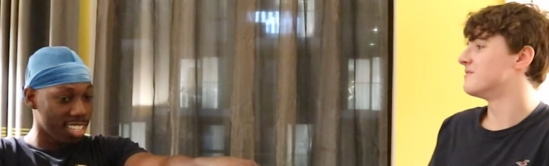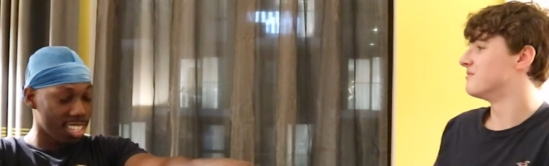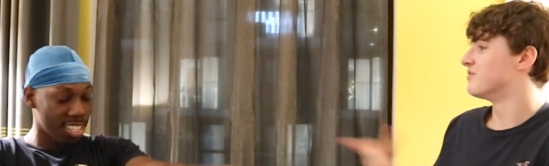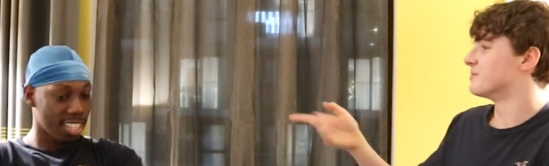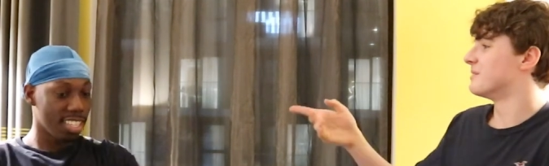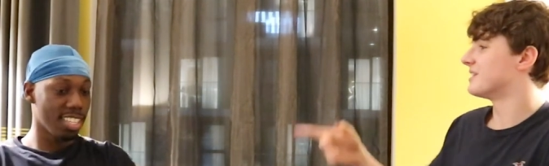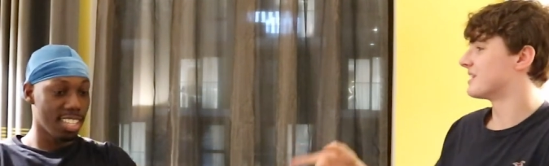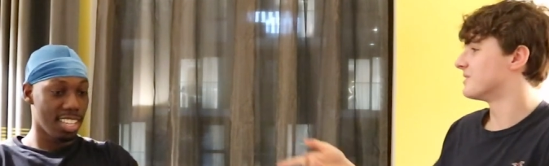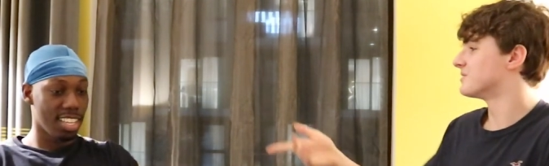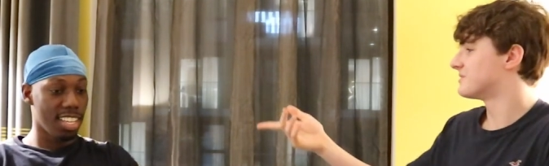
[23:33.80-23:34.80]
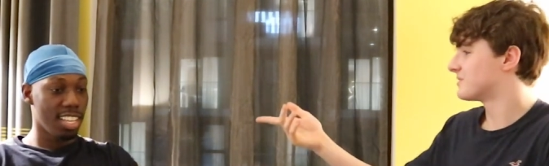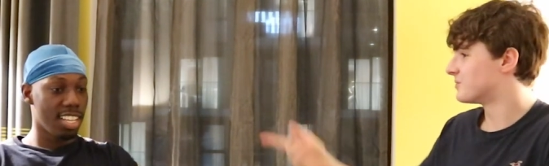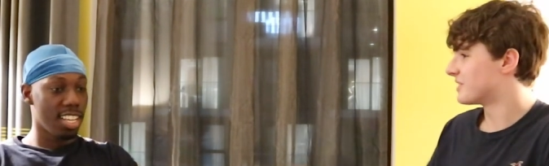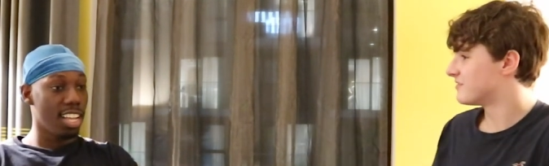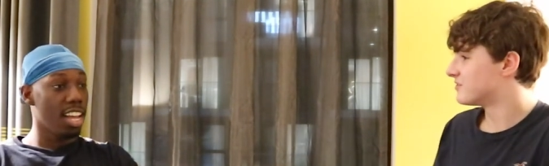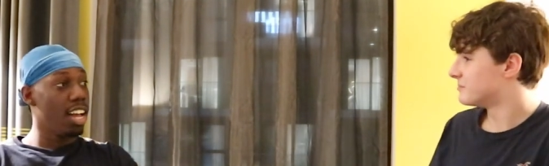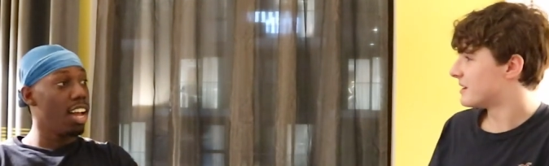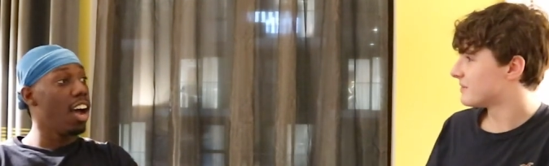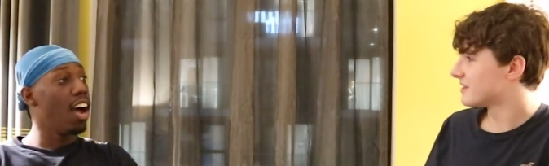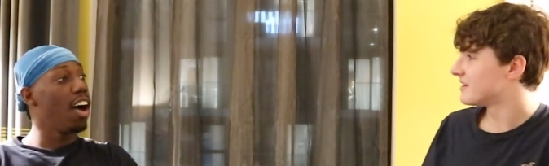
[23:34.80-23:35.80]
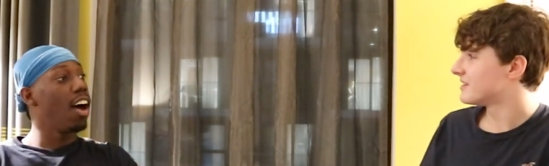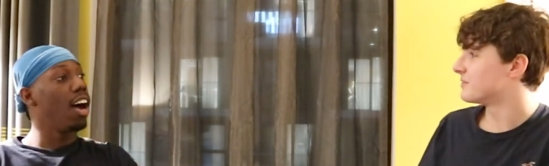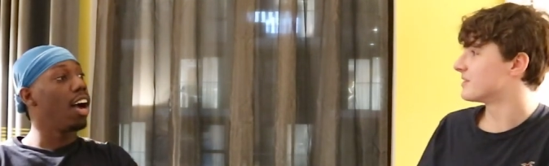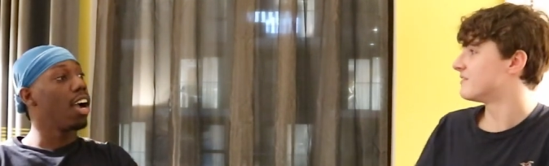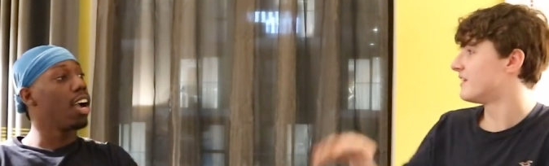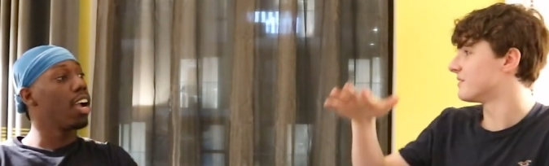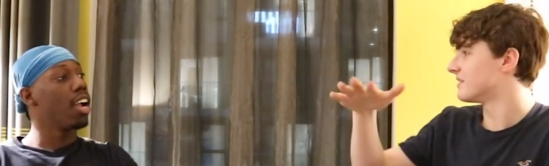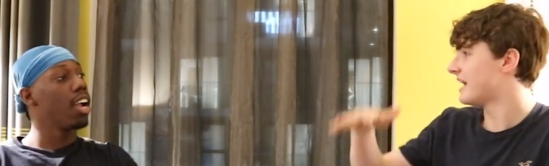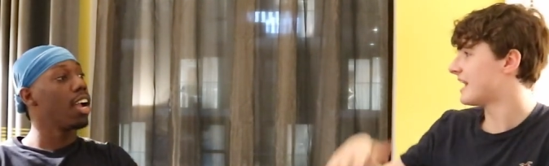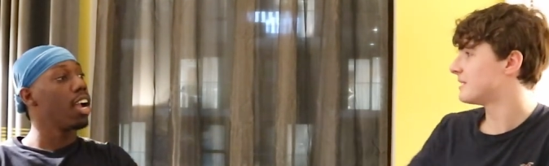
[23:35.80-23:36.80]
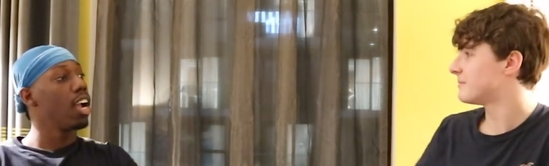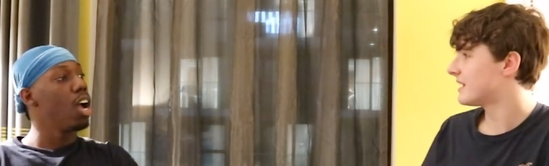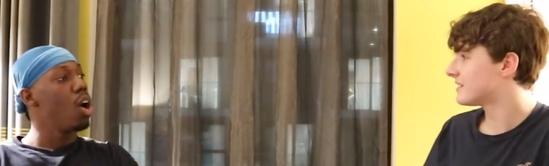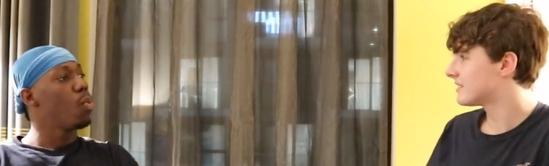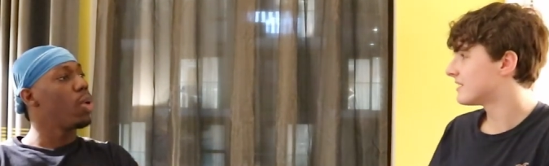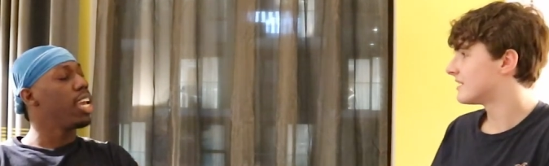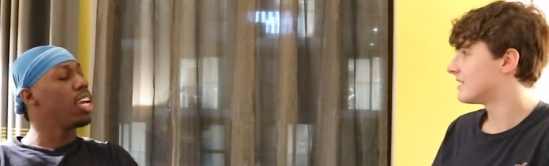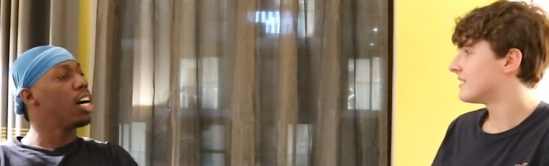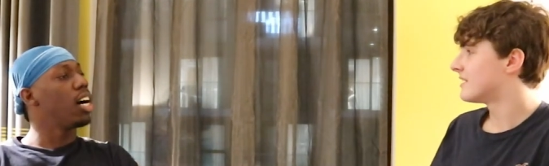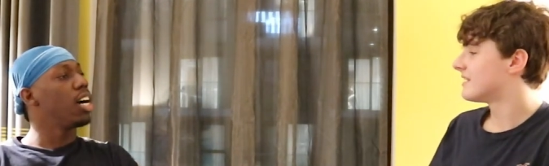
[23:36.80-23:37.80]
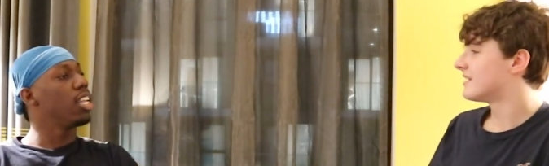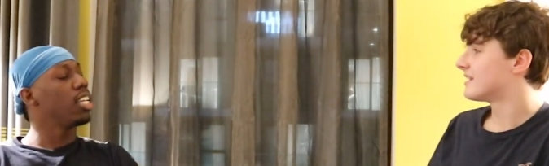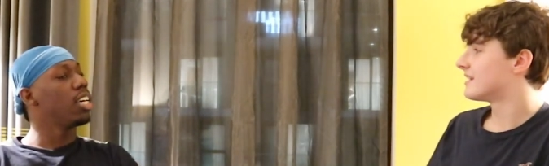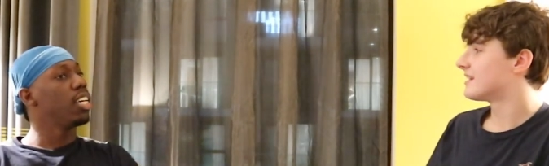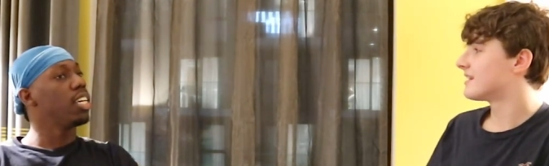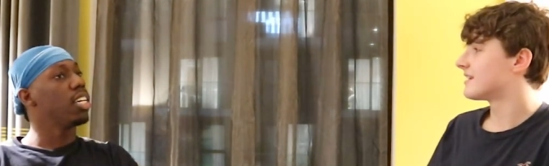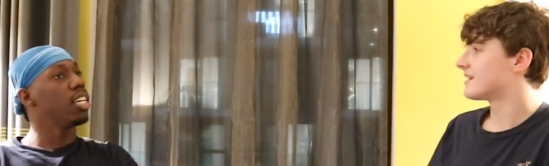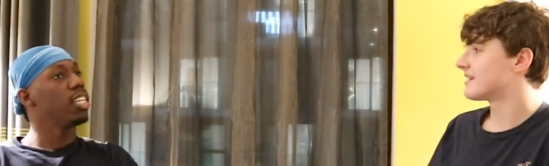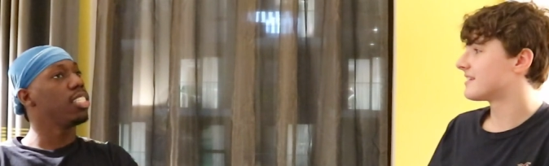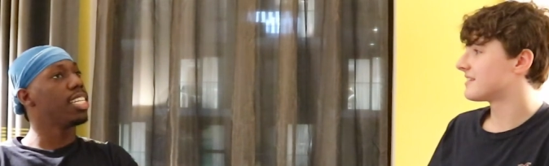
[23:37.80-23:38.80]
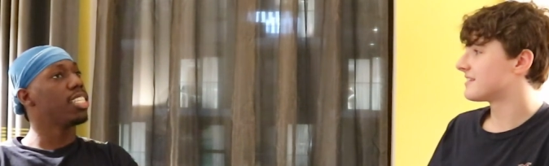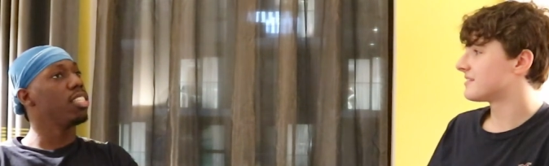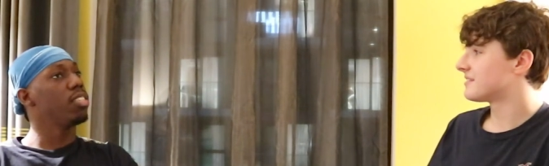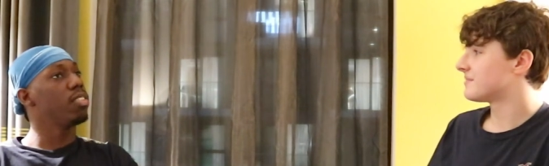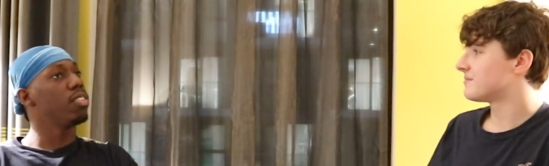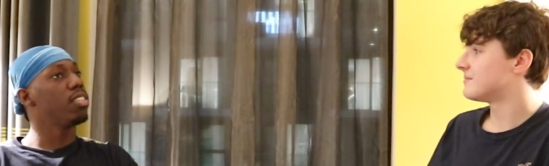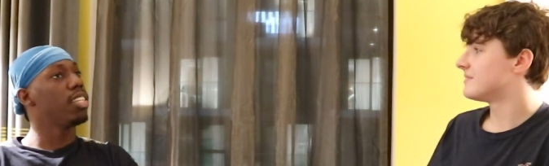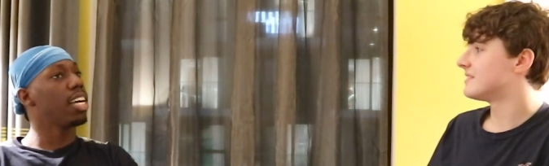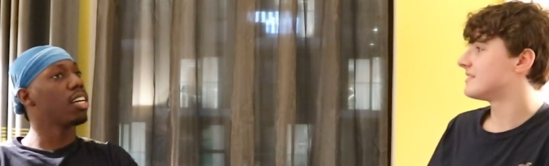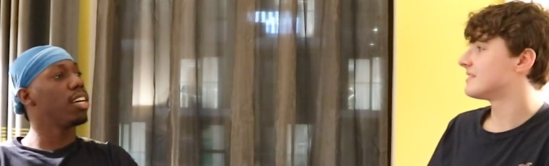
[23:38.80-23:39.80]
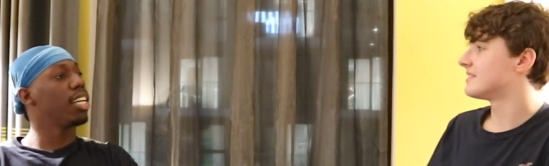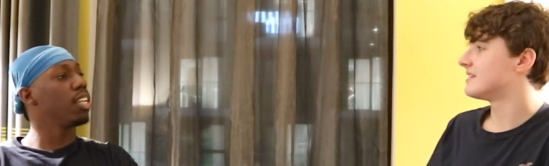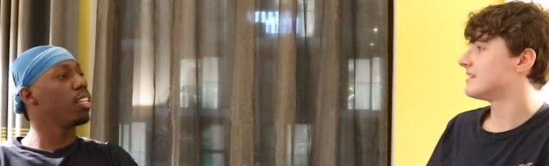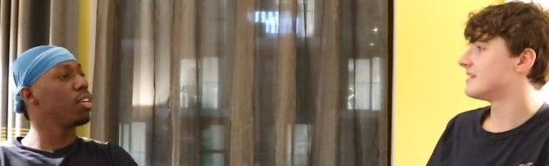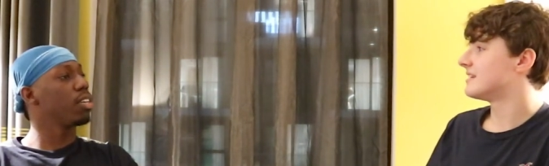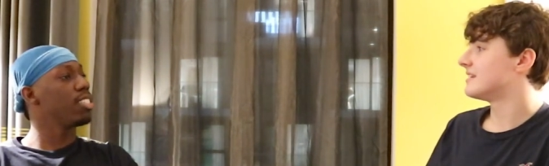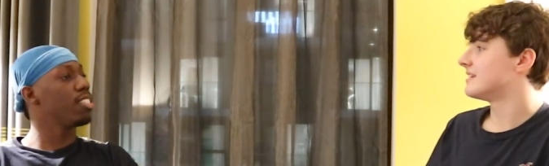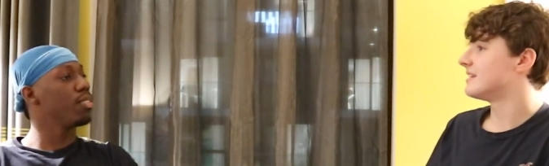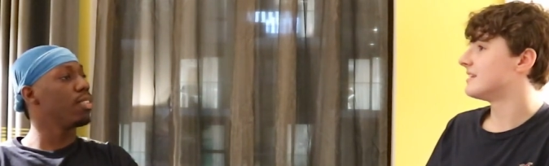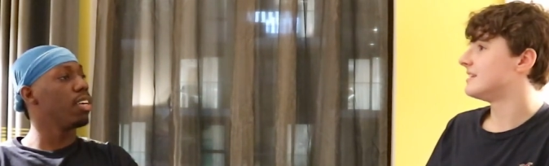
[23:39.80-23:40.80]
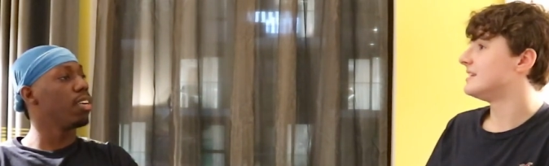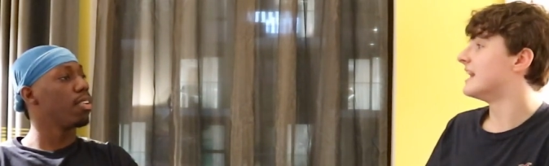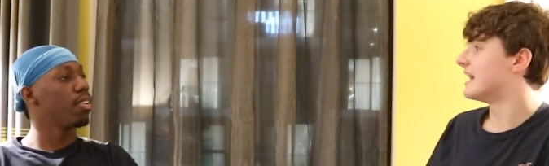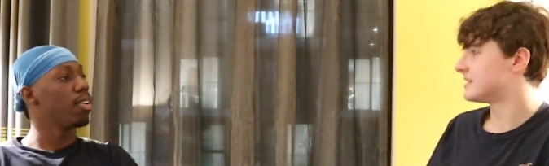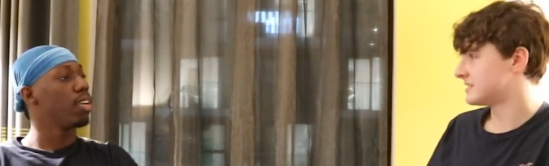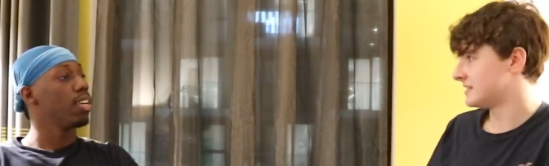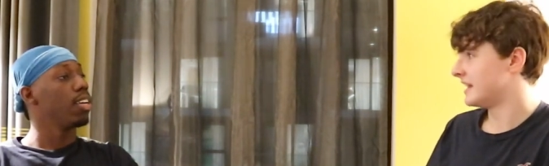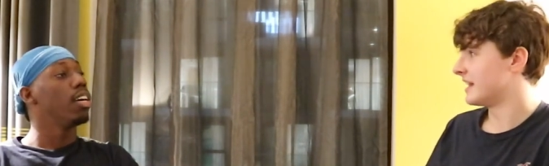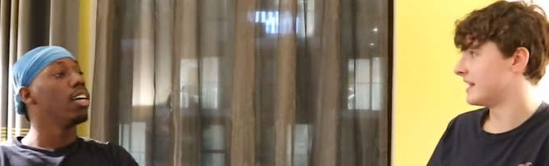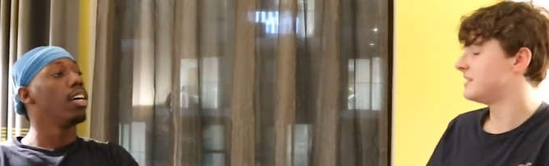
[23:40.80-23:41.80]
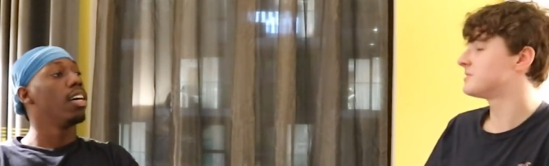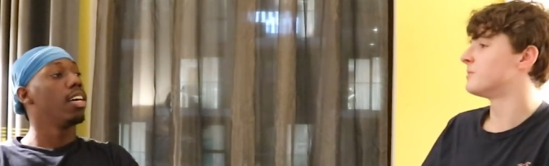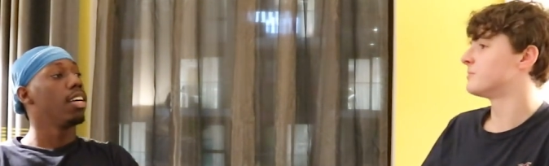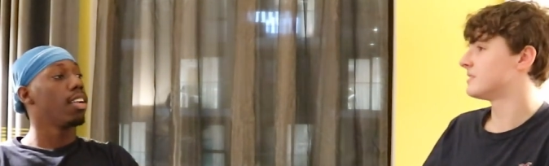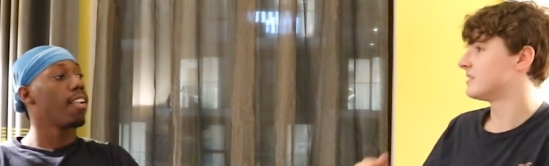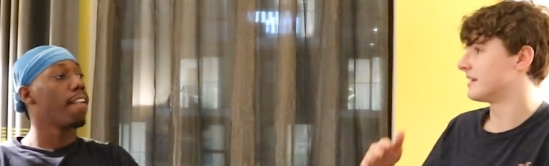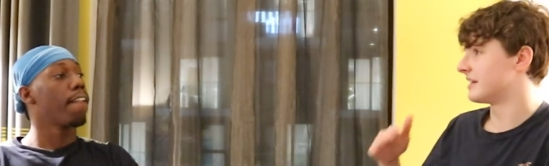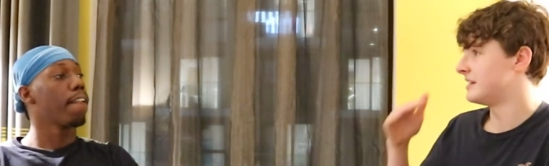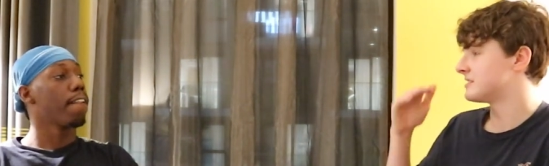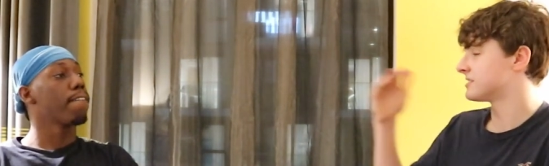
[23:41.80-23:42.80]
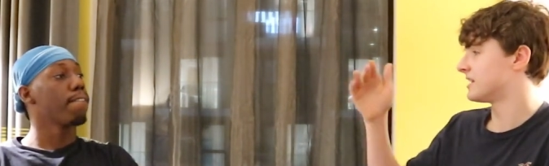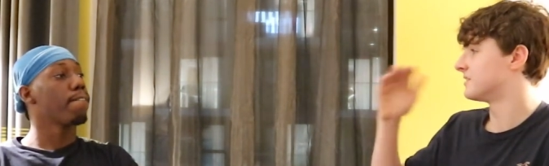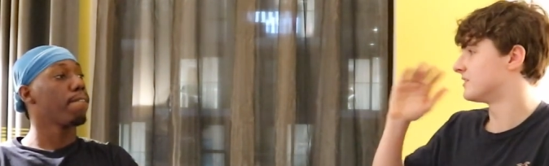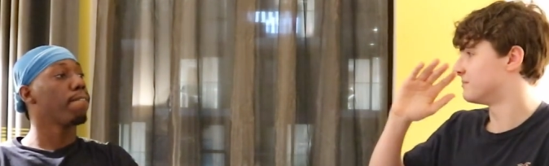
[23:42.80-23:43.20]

Speaker 1: Floyd, the guy called out Floyd Mayweather. They were gonna fight on the helipad.
Speaker 2: Wait, uh, the is that the dude that called out Logan too, or no? Yes,
Speaker 1: yeah, he's the one with like he's the son of